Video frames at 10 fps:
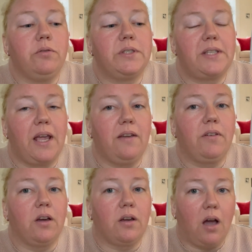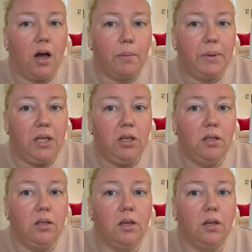save a copy